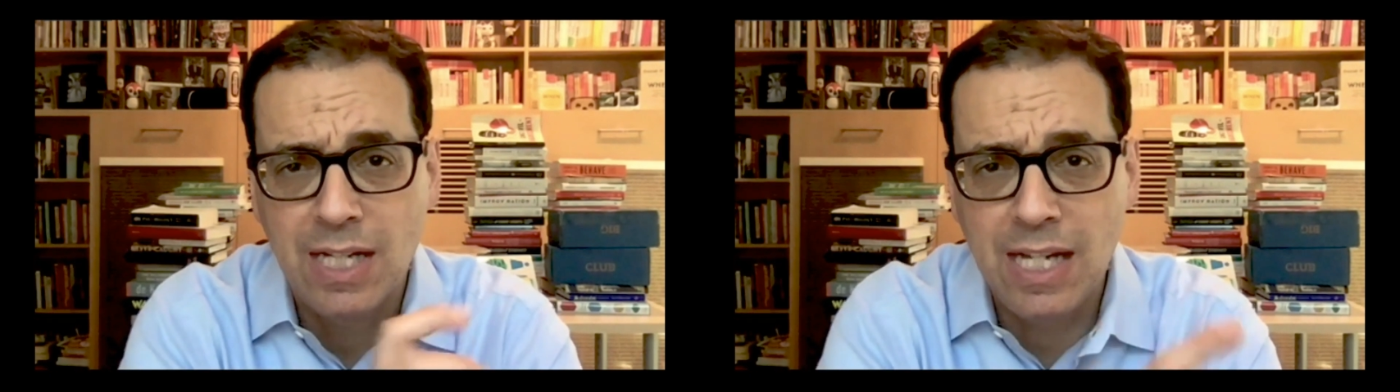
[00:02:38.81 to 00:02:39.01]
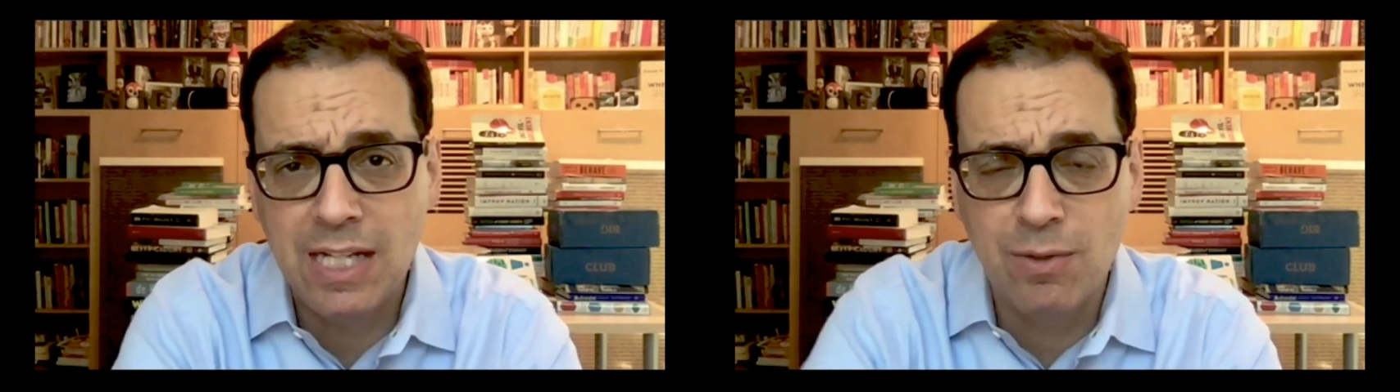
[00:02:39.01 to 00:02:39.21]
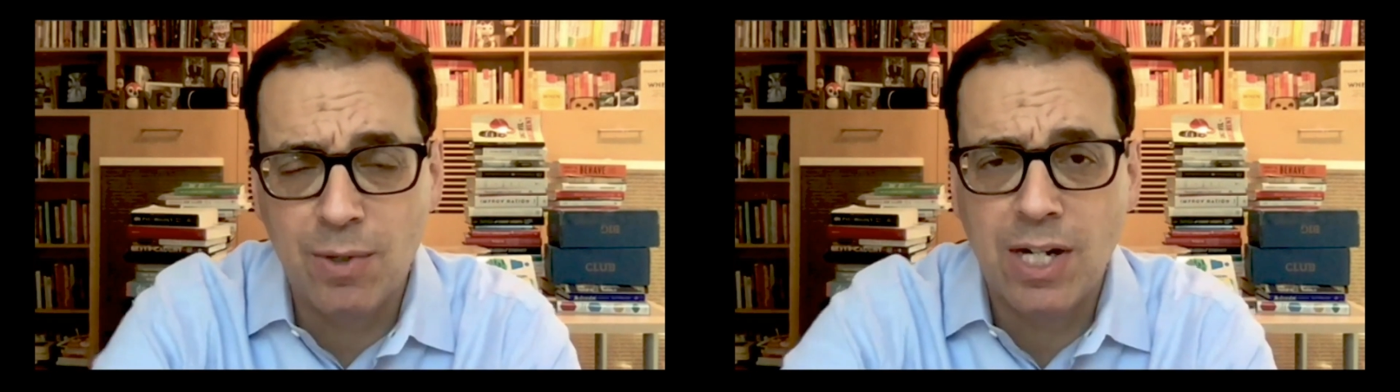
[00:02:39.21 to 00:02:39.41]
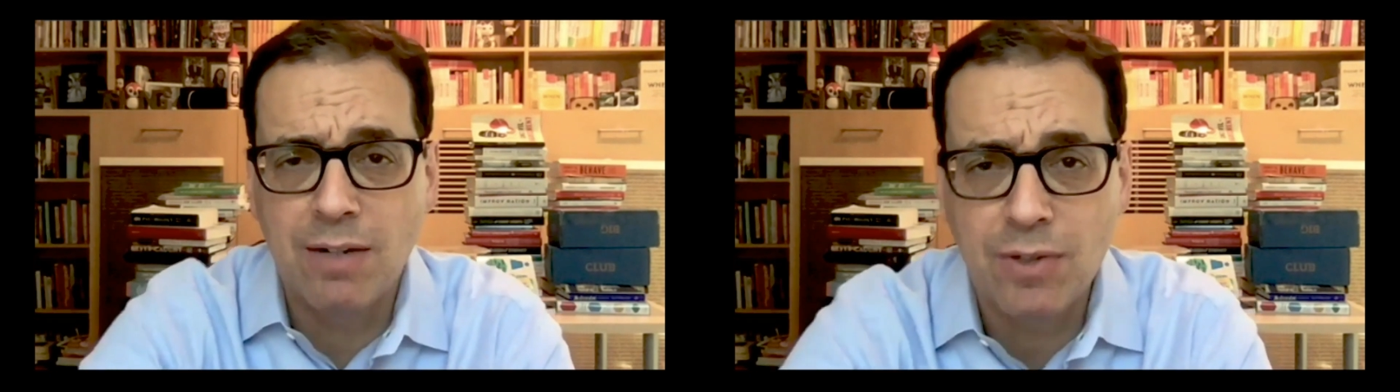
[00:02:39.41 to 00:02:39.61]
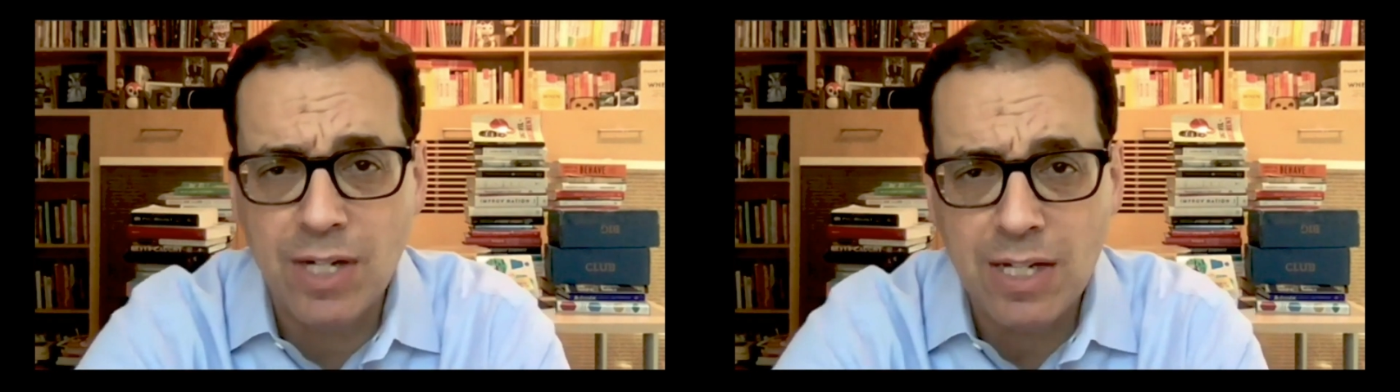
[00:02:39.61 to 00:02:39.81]
In the
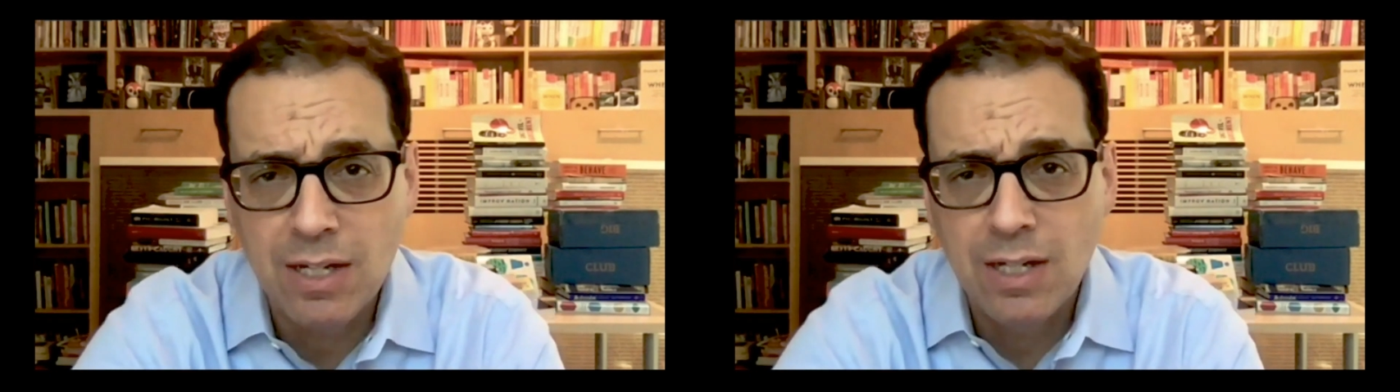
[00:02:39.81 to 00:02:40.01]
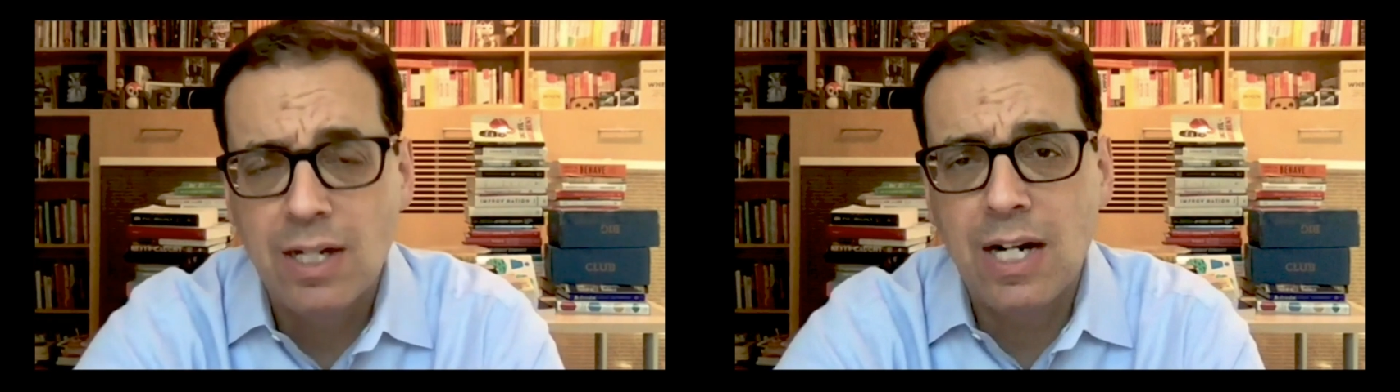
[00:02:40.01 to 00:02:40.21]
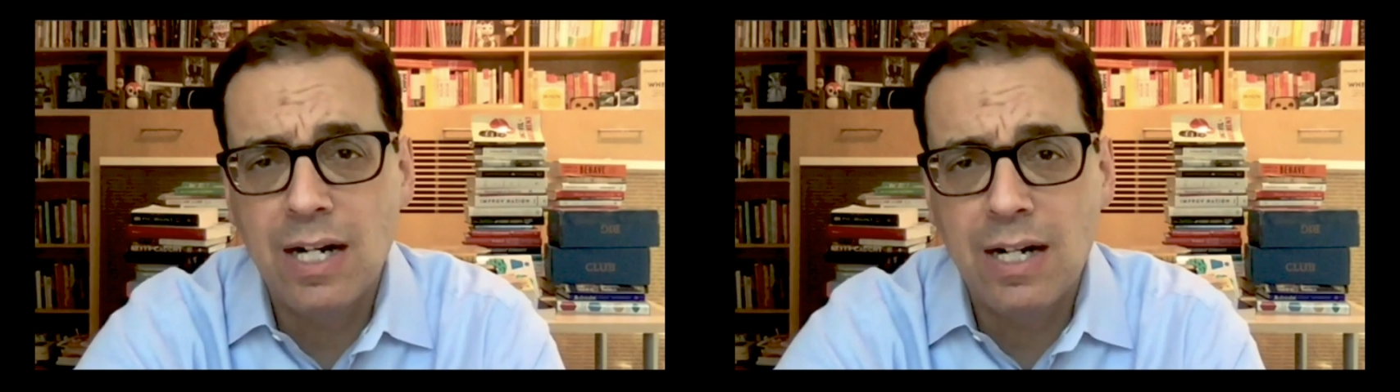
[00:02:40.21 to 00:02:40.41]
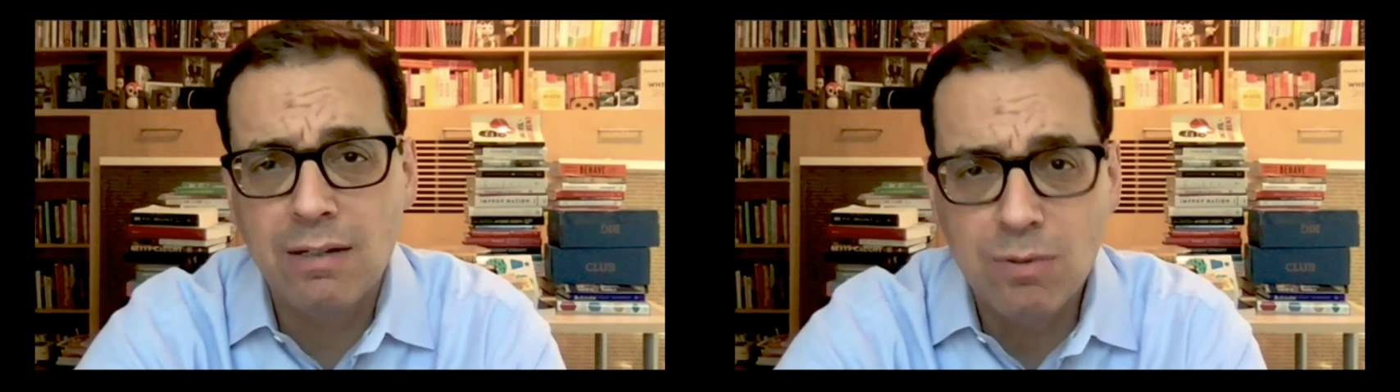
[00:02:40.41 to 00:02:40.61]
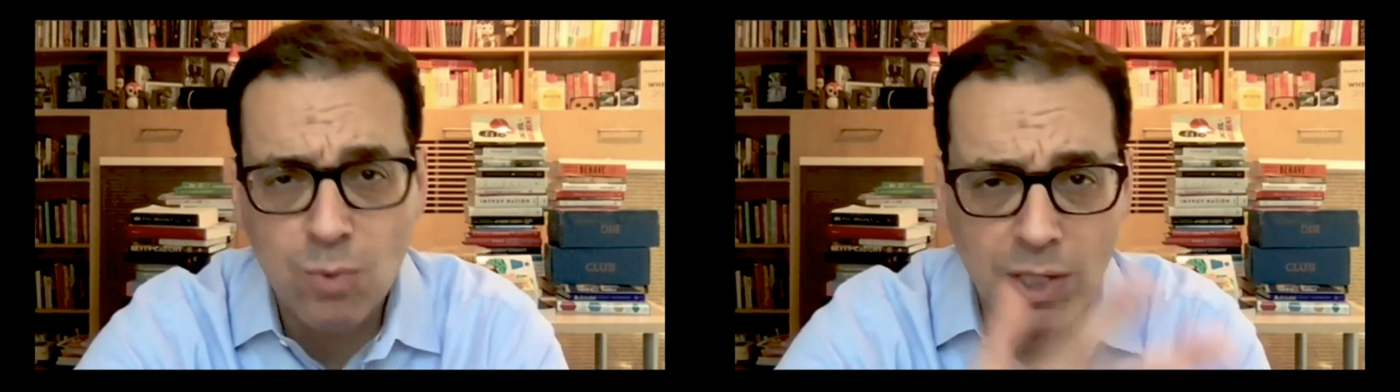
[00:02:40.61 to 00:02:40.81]
recovery,
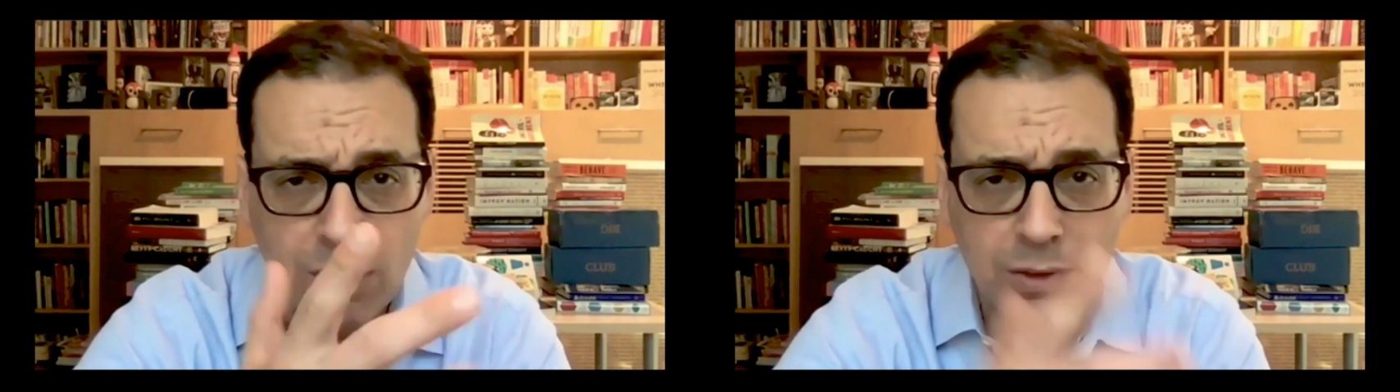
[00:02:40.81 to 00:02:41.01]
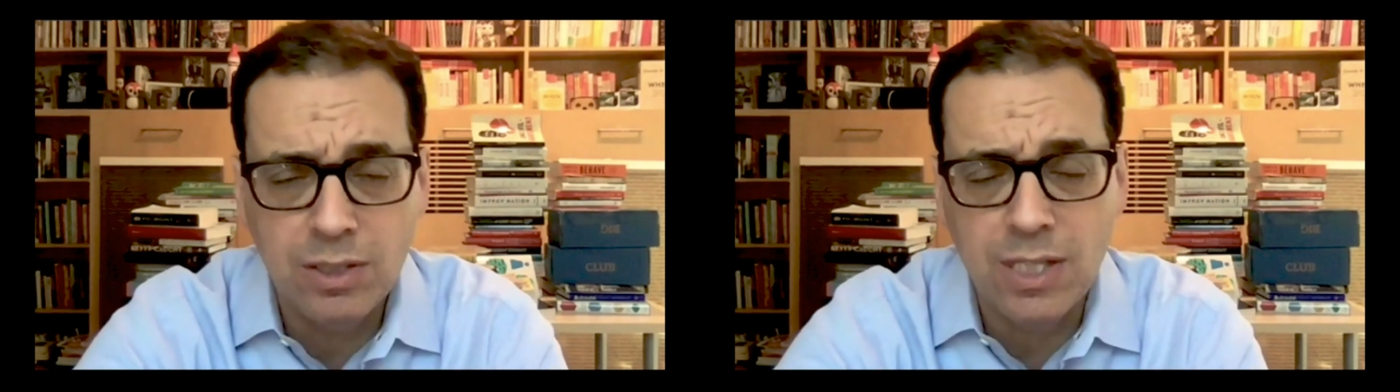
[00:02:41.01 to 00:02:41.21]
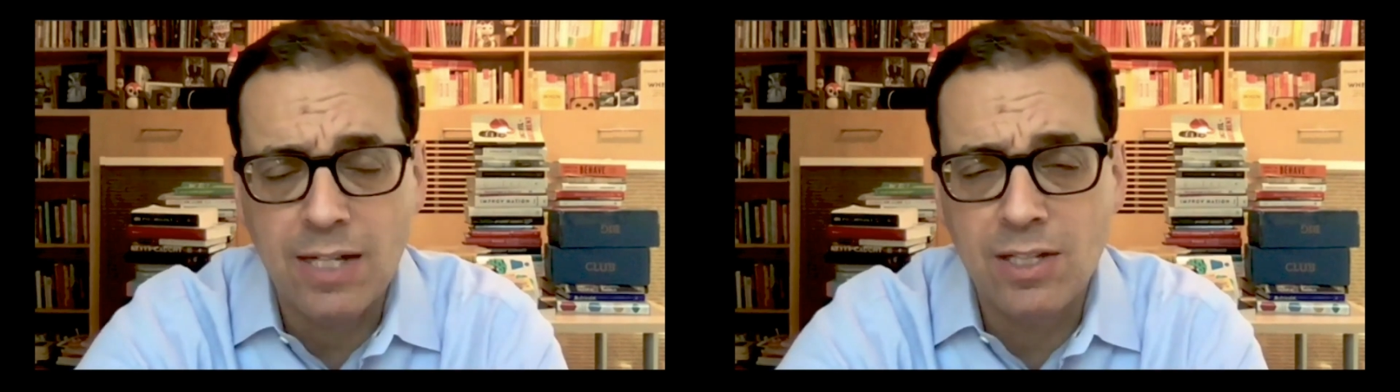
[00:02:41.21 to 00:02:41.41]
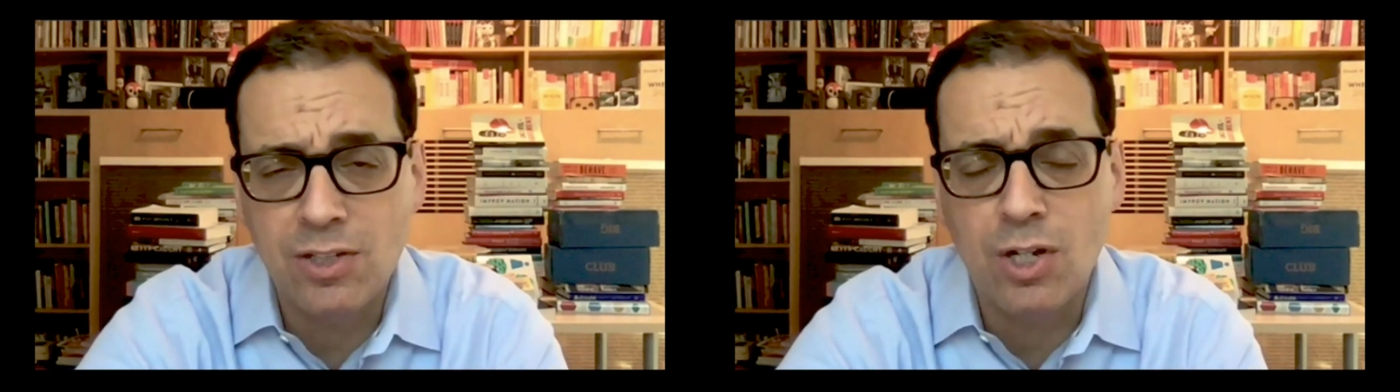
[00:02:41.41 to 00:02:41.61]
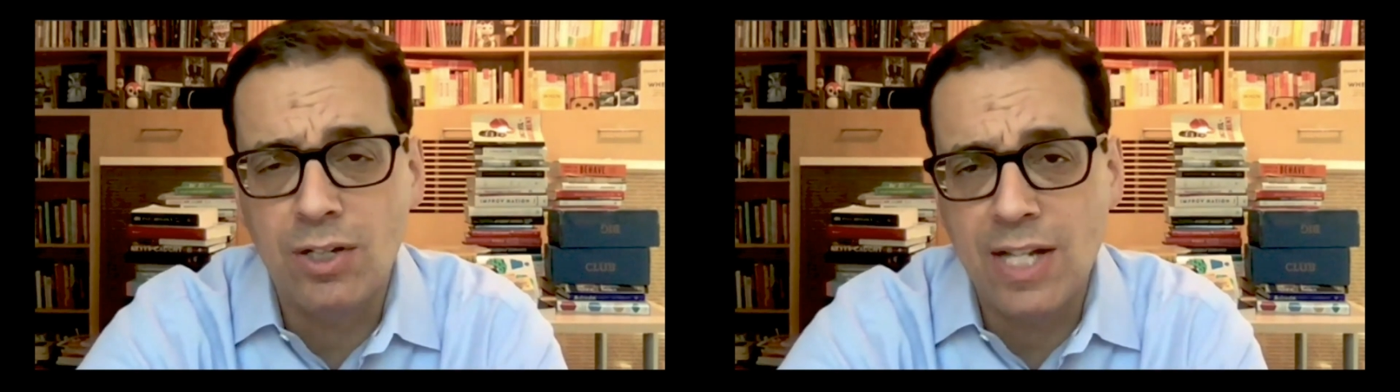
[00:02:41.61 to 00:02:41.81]
what scientists
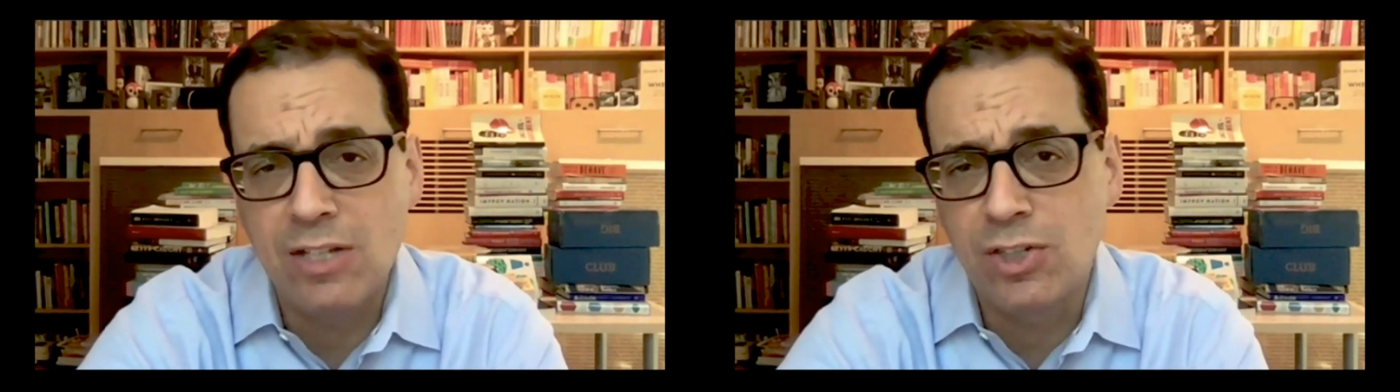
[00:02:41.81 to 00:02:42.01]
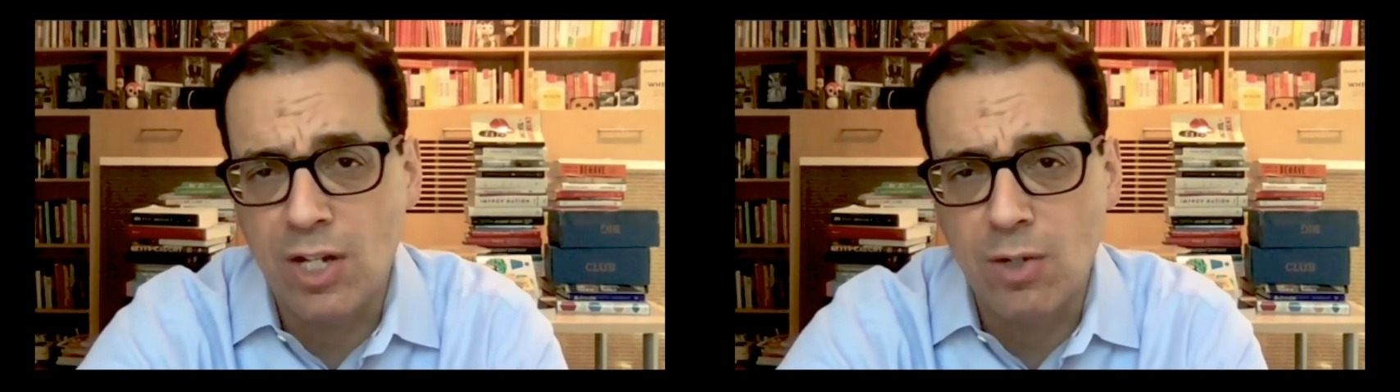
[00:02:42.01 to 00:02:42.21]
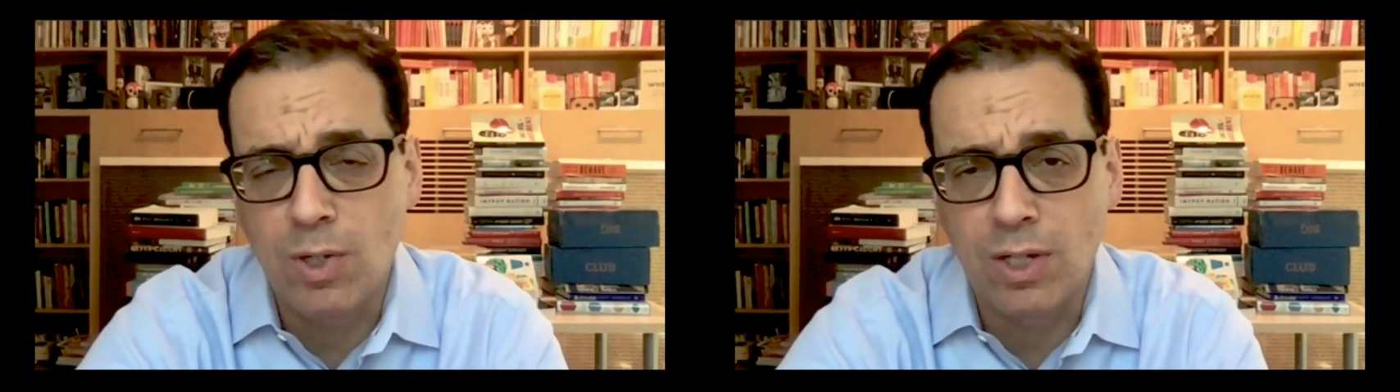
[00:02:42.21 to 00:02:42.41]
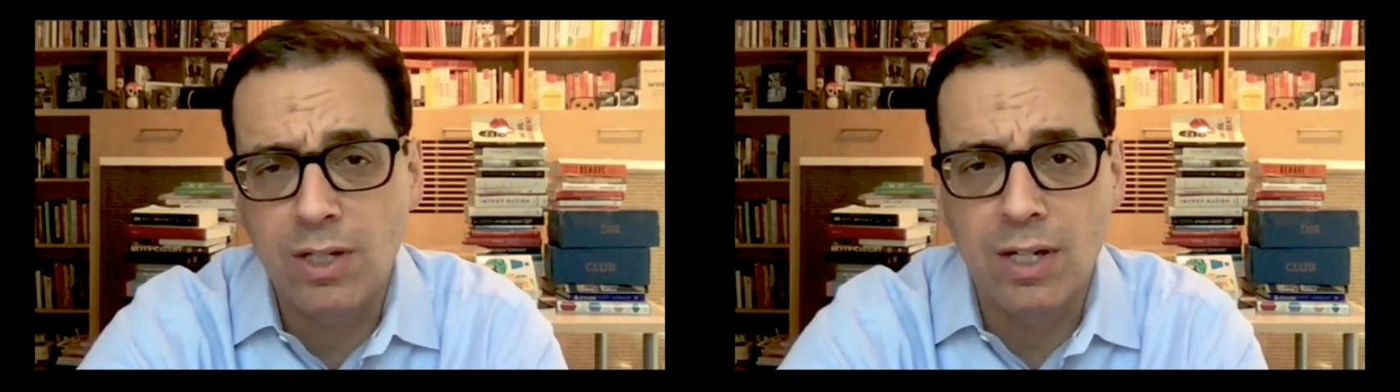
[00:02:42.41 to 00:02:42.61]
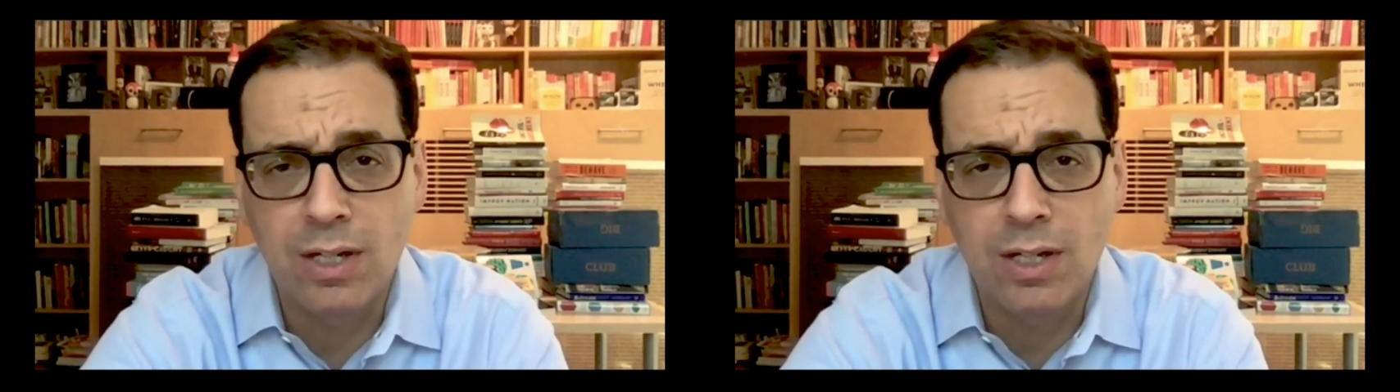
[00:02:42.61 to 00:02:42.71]
call insight work,